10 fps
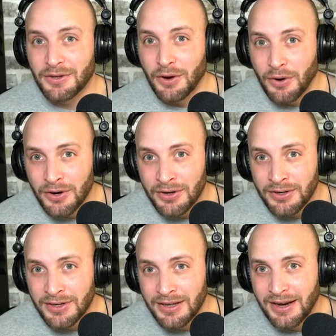guard
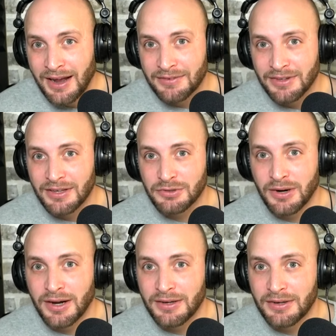and have to like
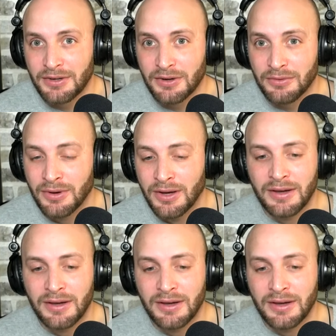try and, you know,